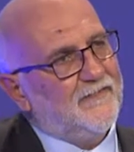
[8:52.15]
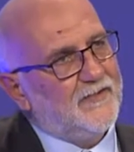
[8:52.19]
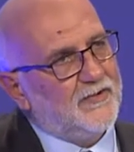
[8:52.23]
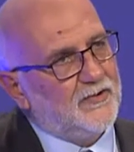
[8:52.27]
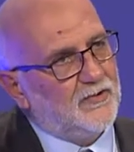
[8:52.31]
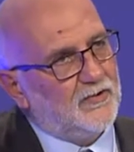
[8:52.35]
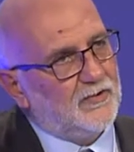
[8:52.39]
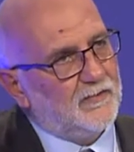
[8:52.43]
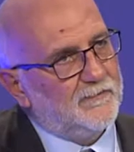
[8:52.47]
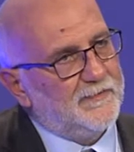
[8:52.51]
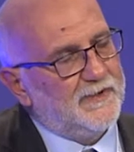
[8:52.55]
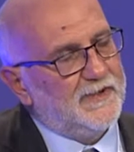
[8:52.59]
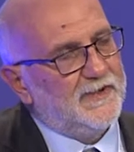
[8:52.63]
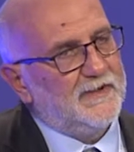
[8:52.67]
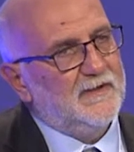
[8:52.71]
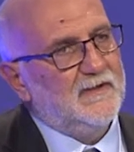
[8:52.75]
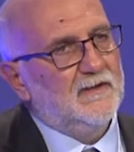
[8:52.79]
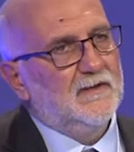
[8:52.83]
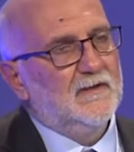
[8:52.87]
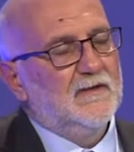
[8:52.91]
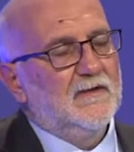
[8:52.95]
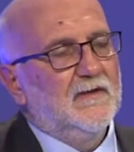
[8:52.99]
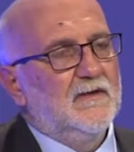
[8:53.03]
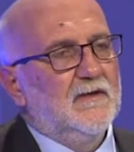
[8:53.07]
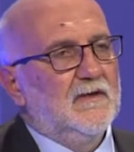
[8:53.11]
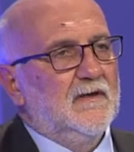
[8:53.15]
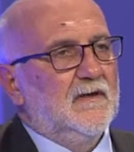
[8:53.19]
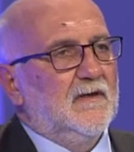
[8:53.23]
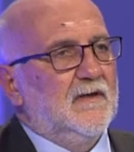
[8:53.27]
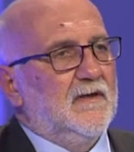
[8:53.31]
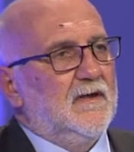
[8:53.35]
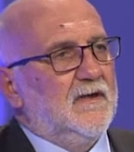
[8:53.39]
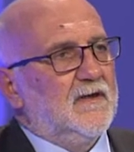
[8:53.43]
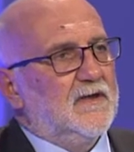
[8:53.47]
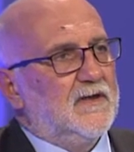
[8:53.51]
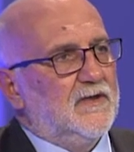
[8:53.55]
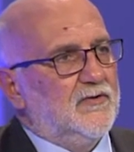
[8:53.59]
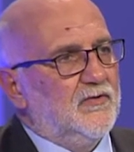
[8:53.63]
the risk he
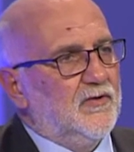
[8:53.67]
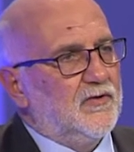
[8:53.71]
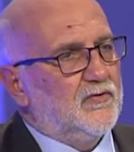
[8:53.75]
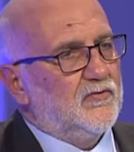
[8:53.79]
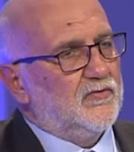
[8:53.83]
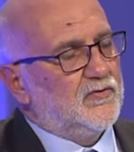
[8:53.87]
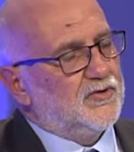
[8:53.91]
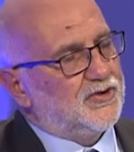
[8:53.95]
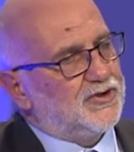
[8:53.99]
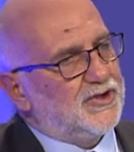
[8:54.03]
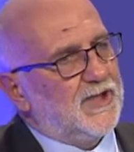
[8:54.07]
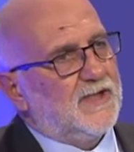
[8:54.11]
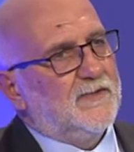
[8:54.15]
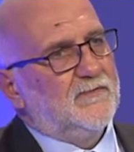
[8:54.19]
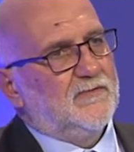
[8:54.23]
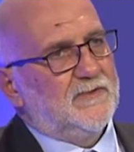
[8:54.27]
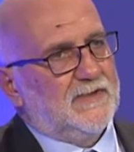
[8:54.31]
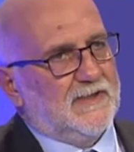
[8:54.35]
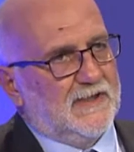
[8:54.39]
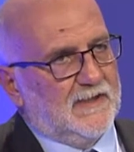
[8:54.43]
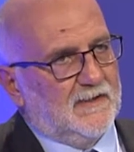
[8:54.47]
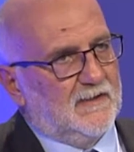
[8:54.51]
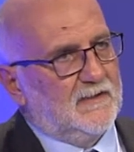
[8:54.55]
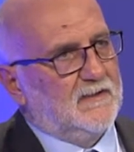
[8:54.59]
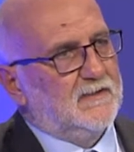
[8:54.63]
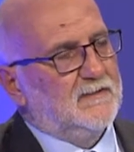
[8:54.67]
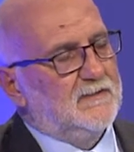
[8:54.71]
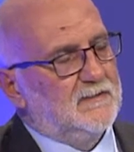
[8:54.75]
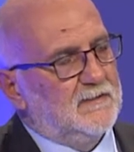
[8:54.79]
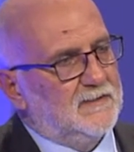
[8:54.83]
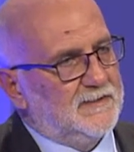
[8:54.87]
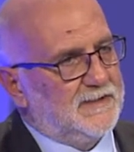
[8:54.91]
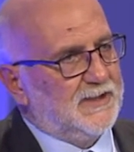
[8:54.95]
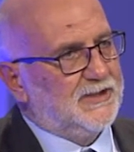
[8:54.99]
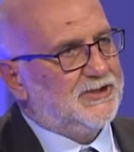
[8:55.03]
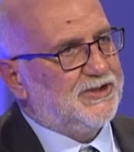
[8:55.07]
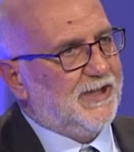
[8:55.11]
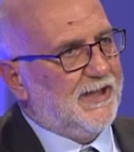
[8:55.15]
or she is exposed
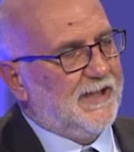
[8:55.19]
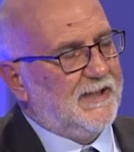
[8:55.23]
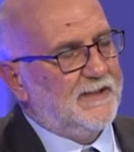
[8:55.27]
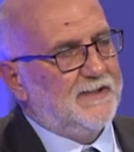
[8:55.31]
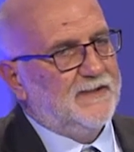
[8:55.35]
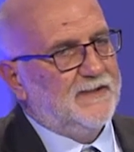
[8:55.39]
to.